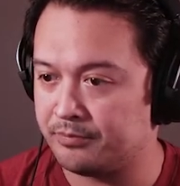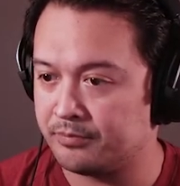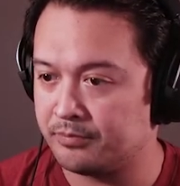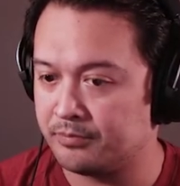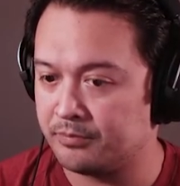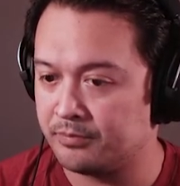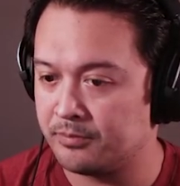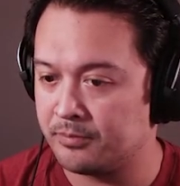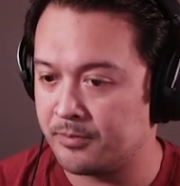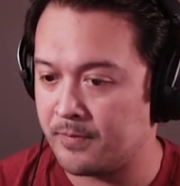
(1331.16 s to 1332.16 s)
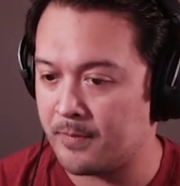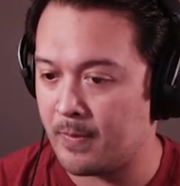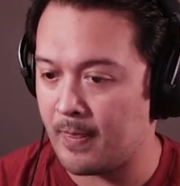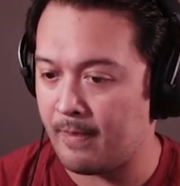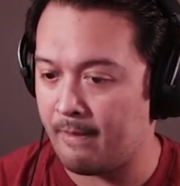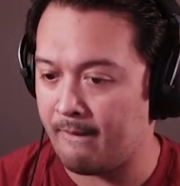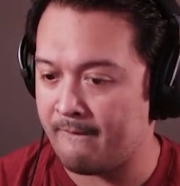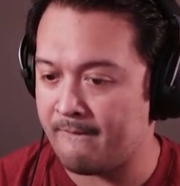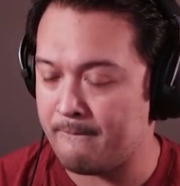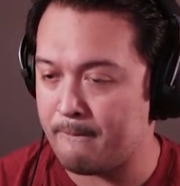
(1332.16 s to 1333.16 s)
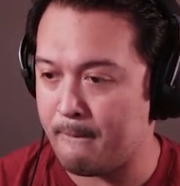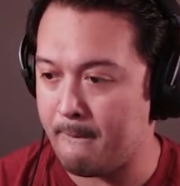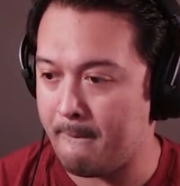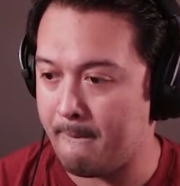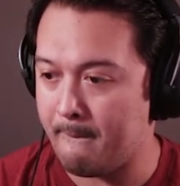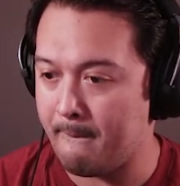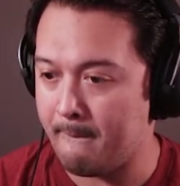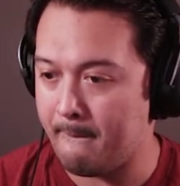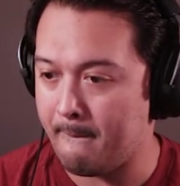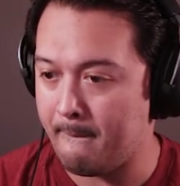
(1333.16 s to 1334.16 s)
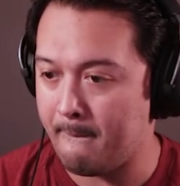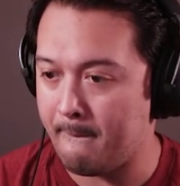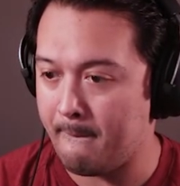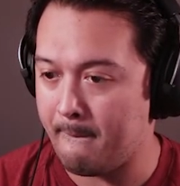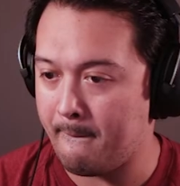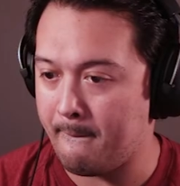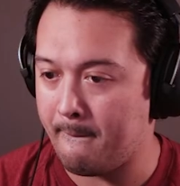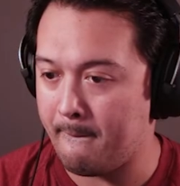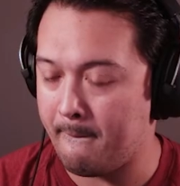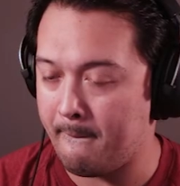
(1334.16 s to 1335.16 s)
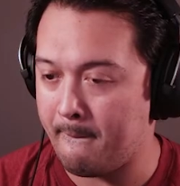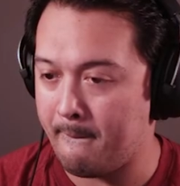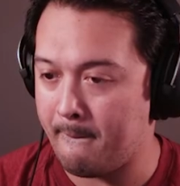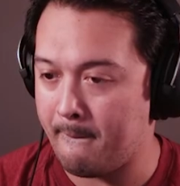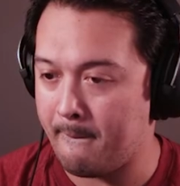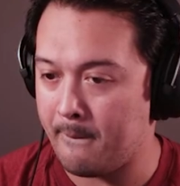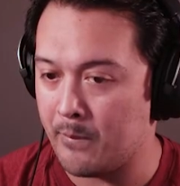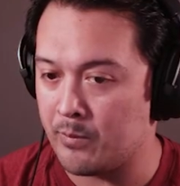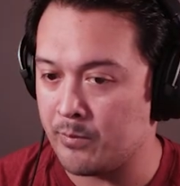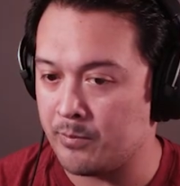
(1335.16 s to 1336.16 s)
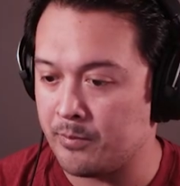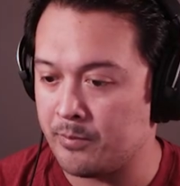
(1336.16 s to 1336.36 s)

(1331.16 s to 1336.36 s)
(no one is talking)